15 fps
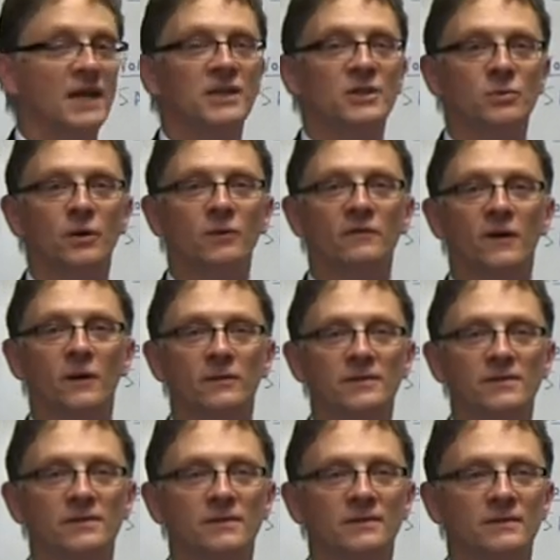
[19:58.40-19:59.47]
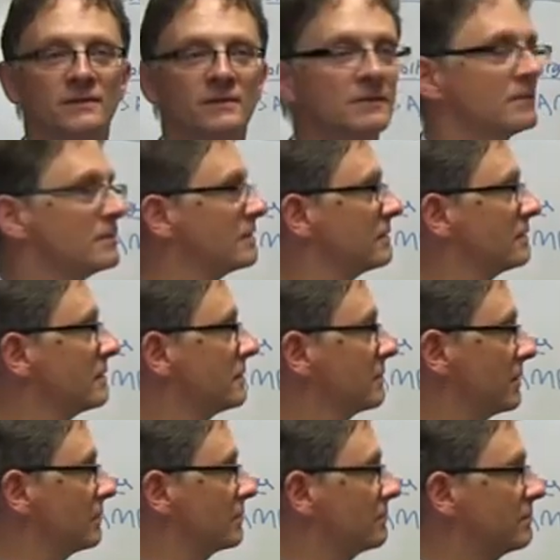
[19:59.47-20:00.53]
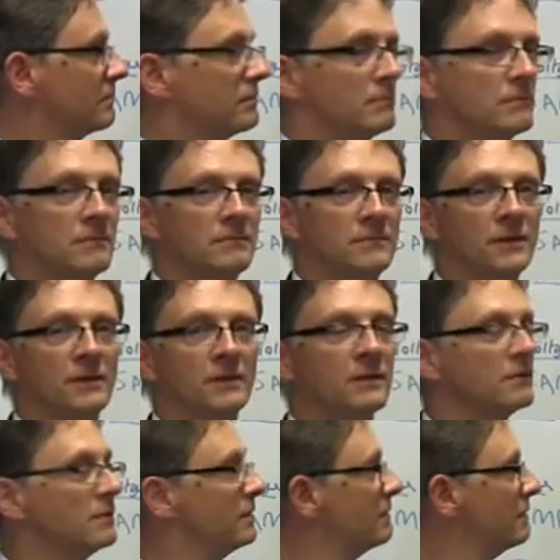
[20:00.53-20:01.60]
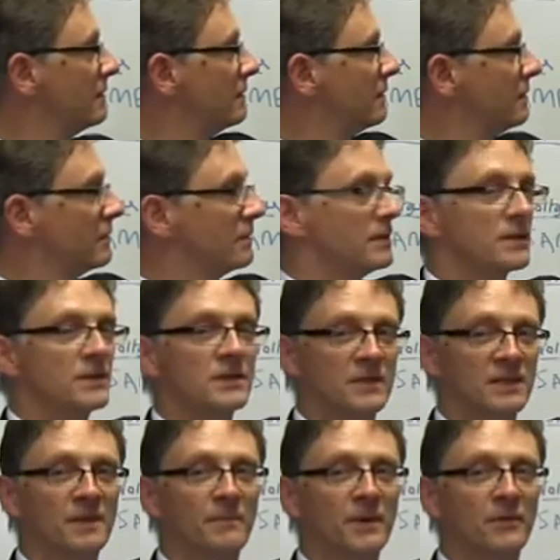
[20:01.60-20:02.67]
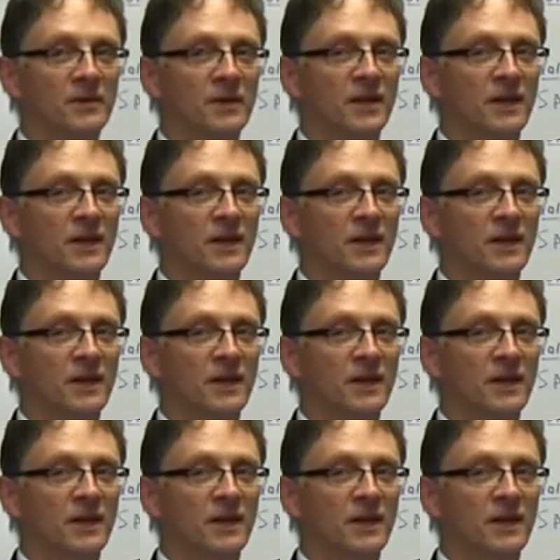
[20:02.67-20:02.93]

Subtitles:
get 12 volts? Well, duh. It's because they're both